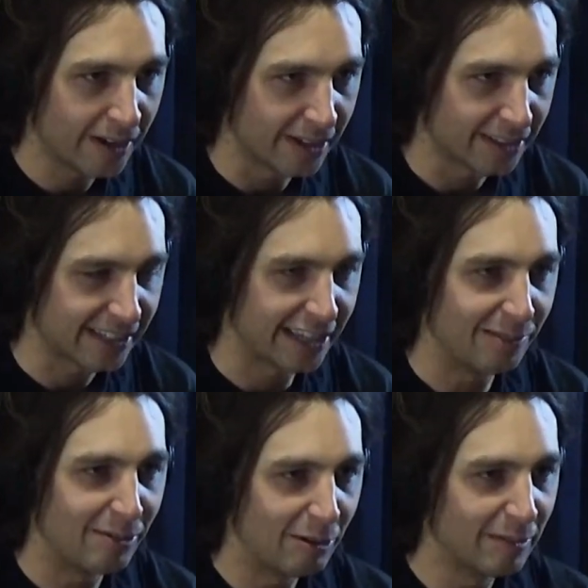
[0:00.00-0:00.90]

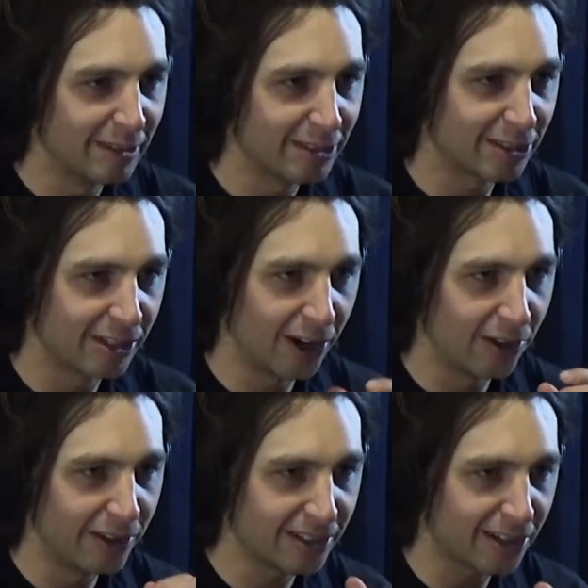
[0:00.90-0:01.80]
awareness at the moment.
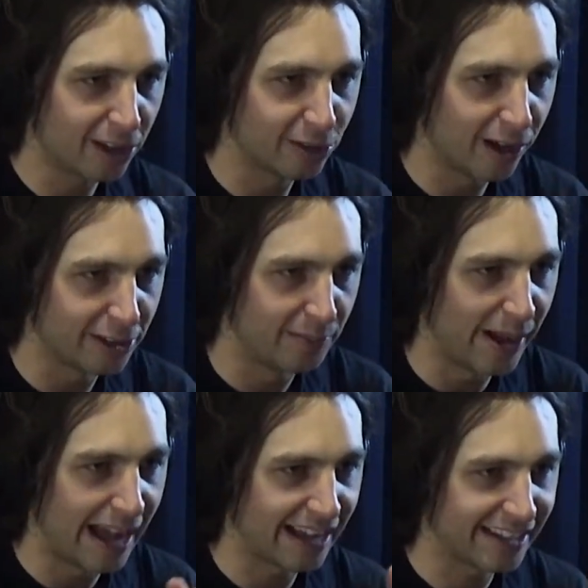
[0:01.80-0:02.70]
So this all
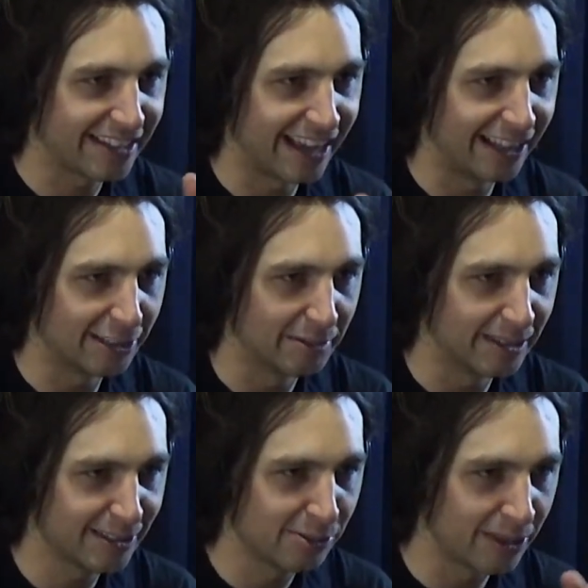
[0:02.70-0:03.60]
draws back to
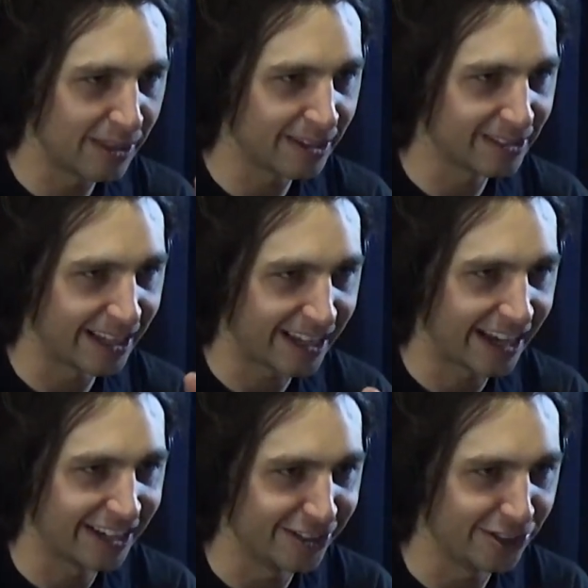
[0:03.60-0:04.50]
element. This is when things
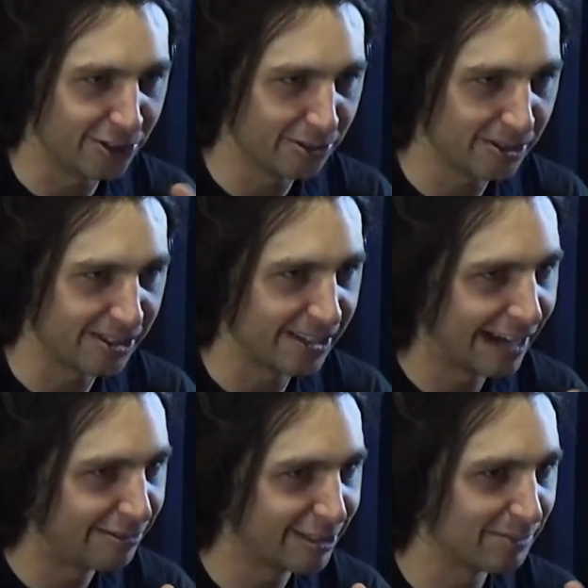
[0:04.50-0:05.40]
get kind of
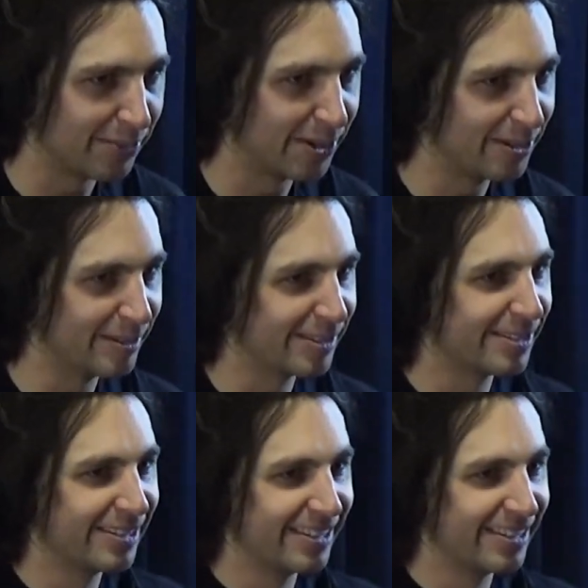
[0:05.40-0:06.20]
juicy, I would suppose.